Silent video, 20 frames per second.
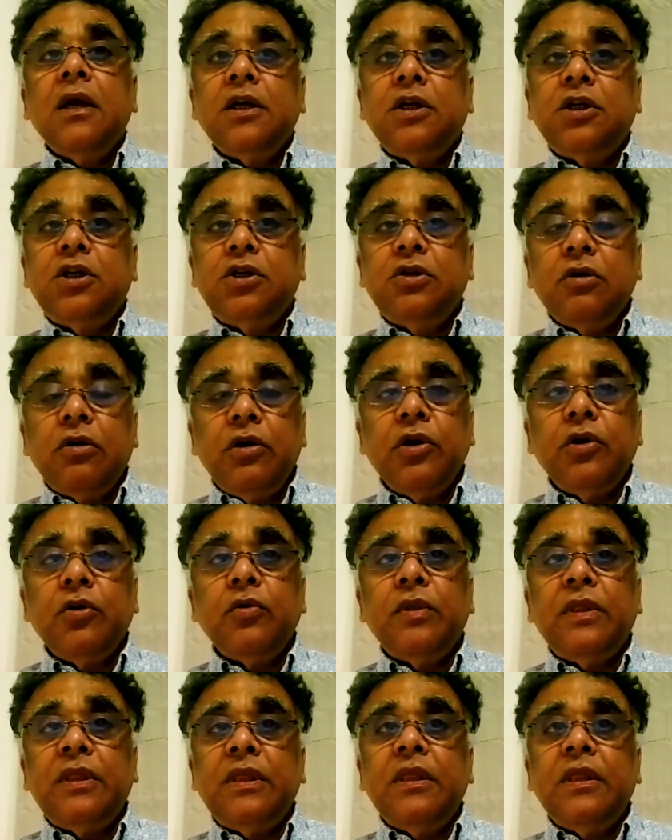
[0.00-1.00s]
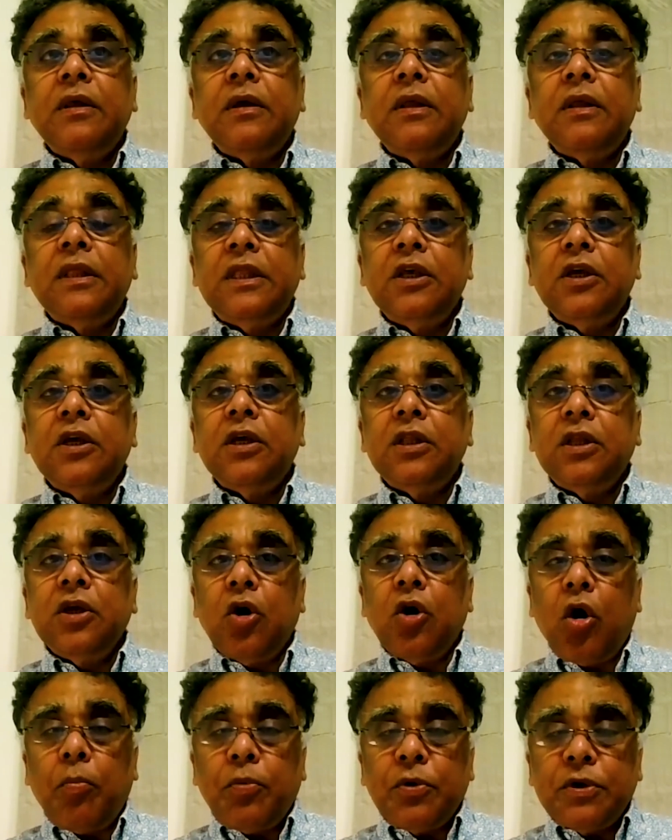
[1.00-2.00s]
assure you
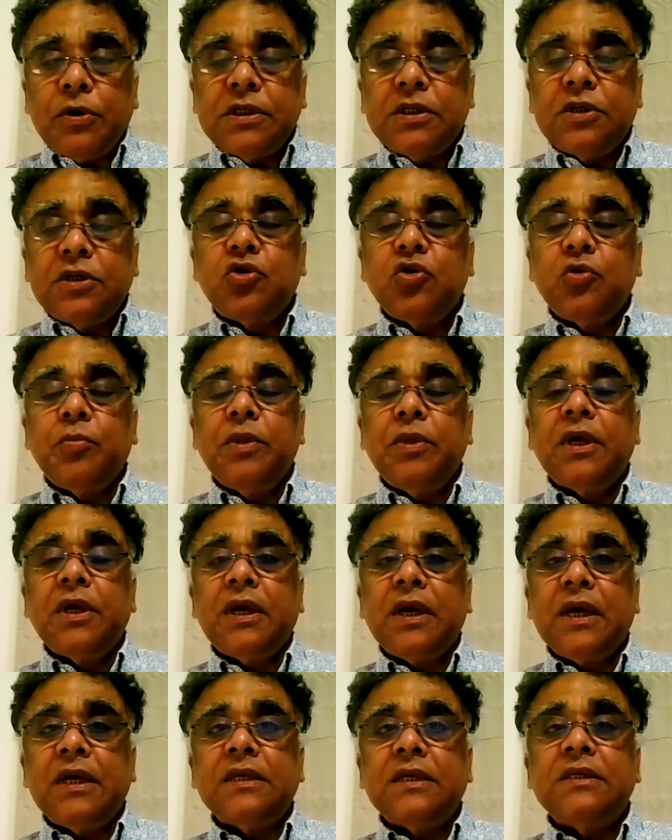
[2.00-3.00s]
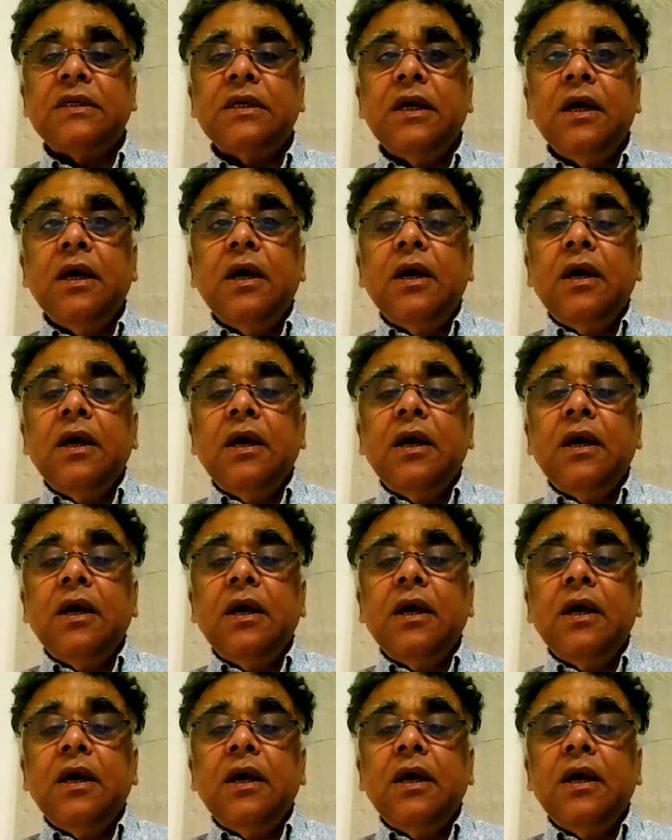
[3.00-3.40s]
the opposite should be the case.